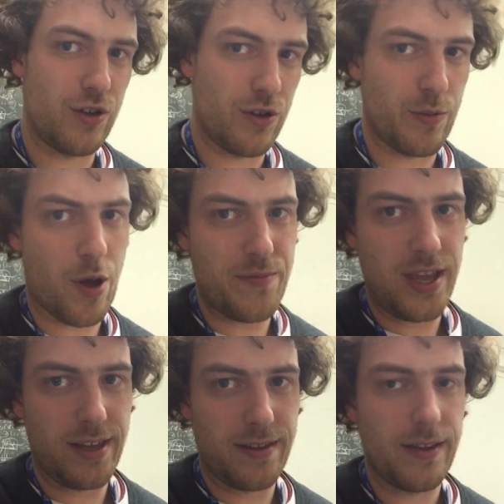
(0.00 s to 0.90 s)
uh,
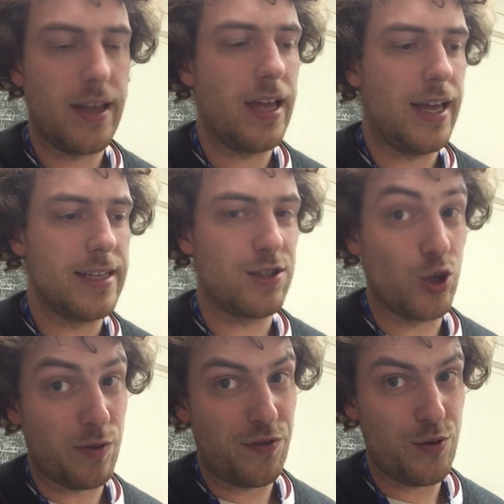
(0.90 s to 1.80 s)
update.
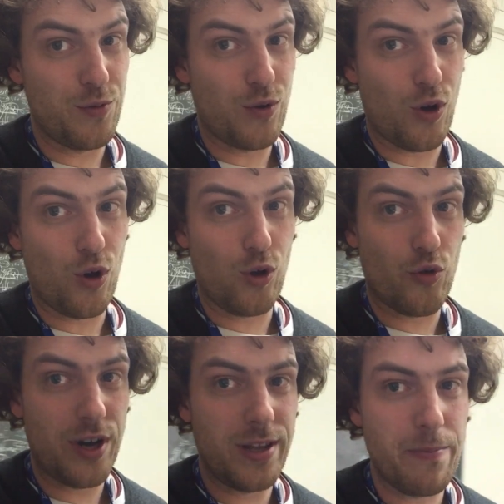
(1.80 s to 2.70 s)
Some of you
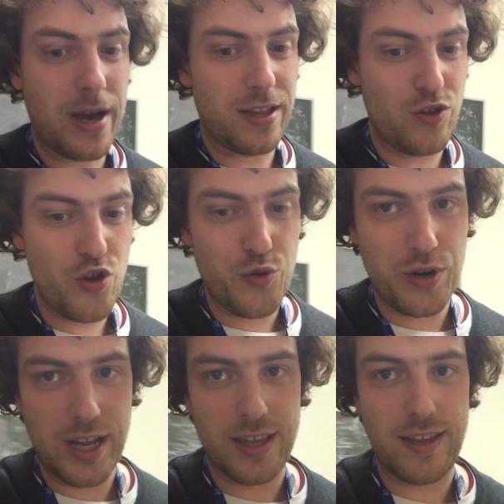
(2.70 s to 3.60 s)
already might know
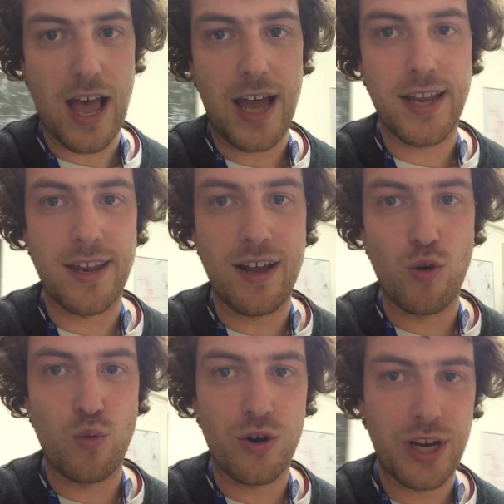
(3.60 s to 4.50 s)
that I now
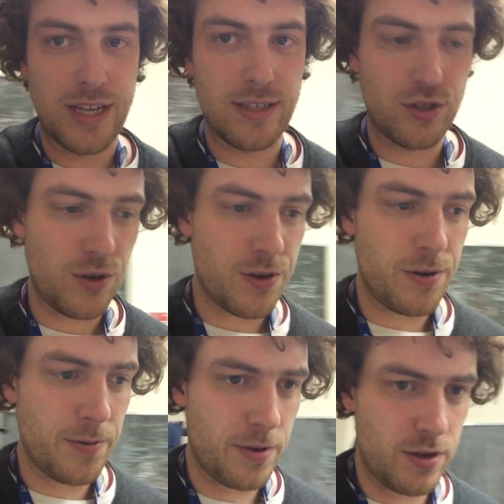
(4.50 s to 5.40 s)
work at
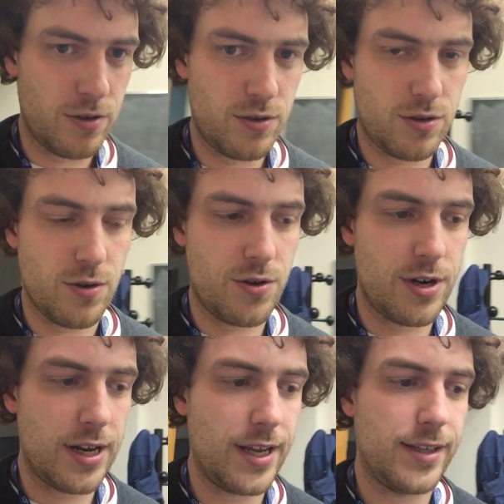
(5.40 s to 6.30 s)
CERN.
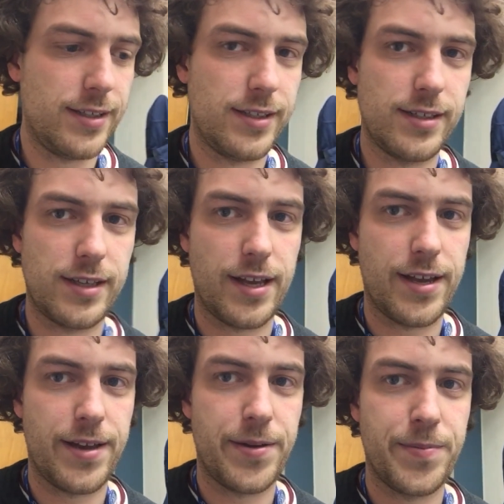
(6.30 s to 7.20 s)
CERN is
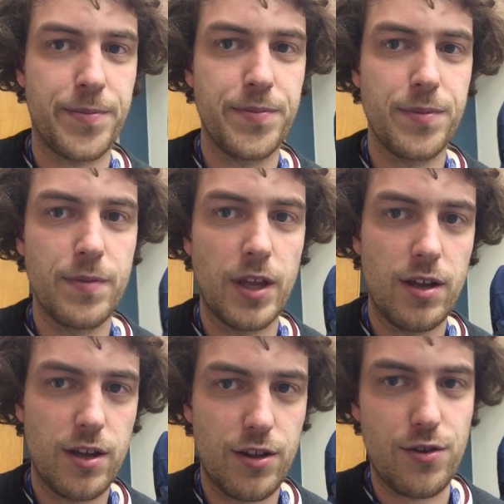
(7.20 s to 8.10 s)
um,
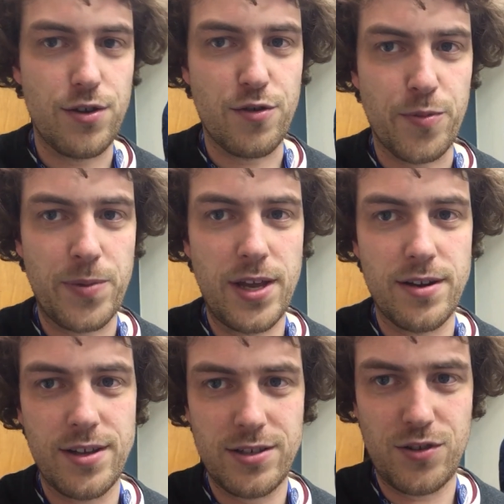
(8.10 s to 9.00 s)
the European
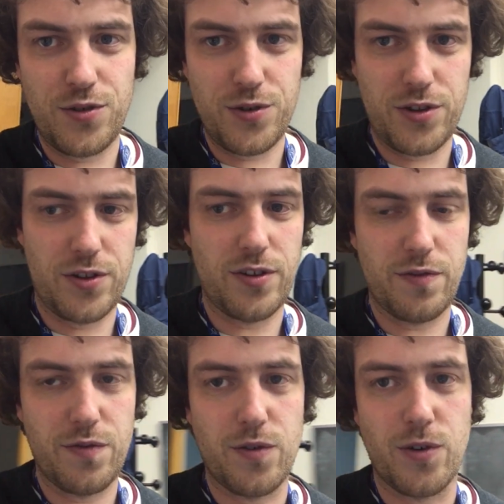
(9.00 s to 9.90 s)
Institute
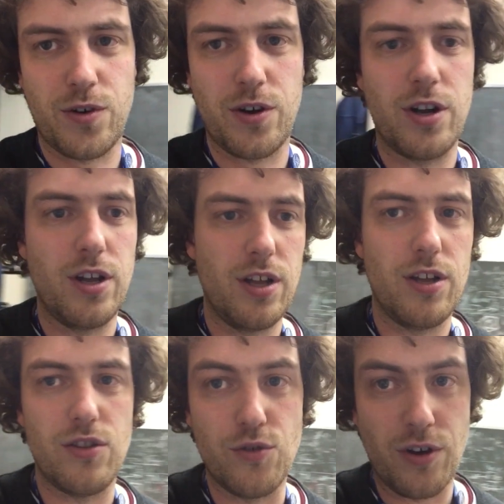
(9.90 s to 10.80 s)
for
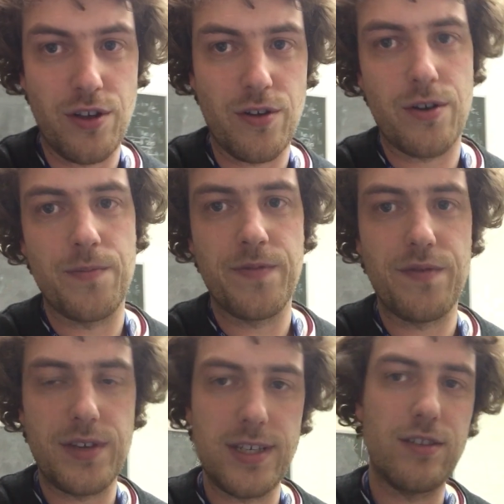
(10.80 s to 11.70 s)
Nuclear
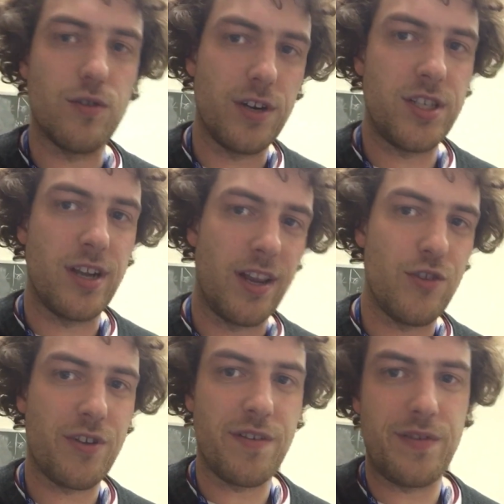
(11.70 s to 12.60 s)
Physics, originally
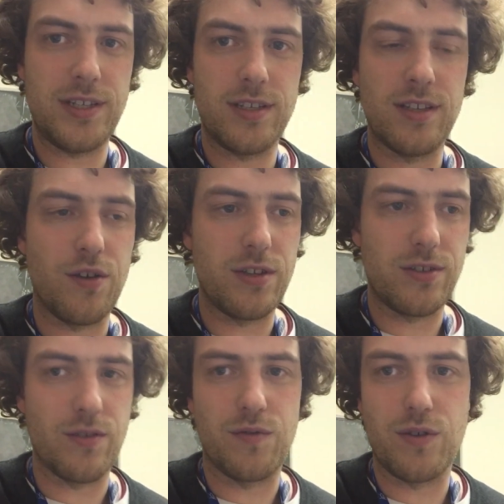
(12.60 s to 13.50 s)
nuclear physics. Now
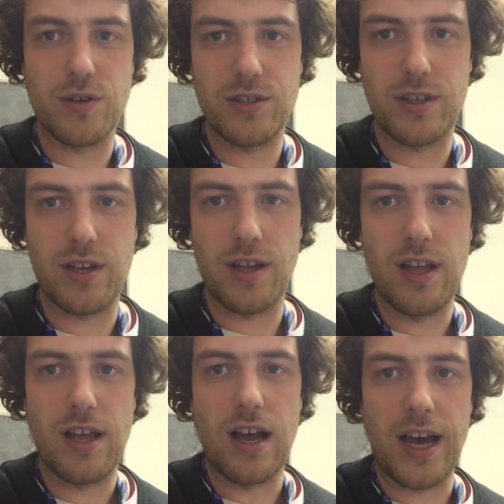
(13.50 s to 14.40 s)
it's, of course, uh,
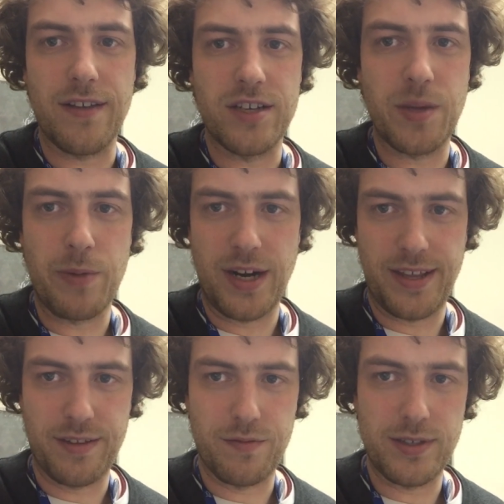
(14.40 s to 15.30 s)
high energy
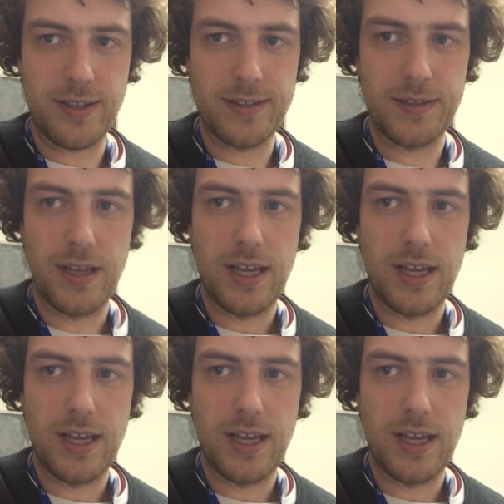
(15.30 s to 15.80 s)
particle physics.